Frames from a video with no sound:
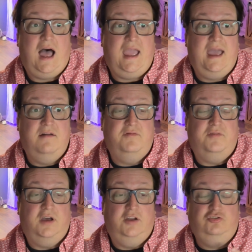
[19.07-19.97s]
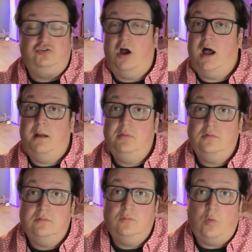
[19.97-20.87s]
have a job
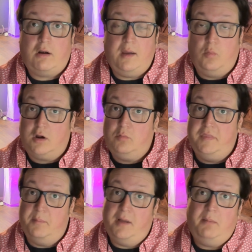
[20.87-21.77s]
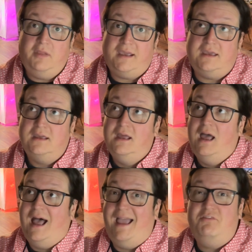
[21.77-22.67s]
where I work with the public.
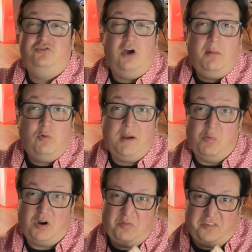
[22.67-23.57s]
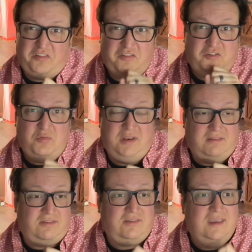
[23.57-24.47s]
I have a job where I work with
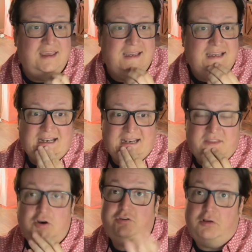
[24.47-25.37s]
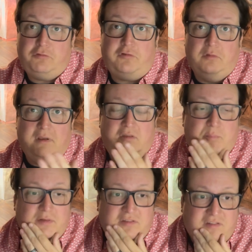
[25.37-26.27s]
students. They're adult students,
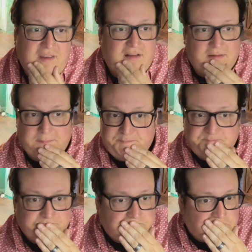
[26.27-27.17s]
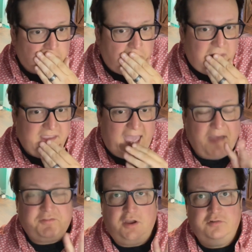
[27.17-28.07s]
but still, you
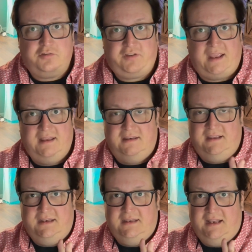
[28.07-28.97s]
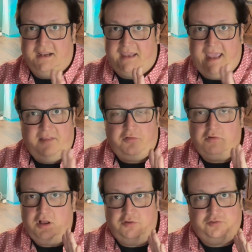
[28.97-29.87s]
have to understand in a cancel
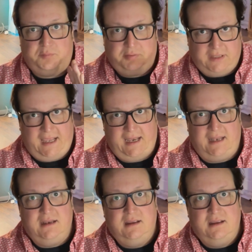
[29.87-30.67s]
culture planet,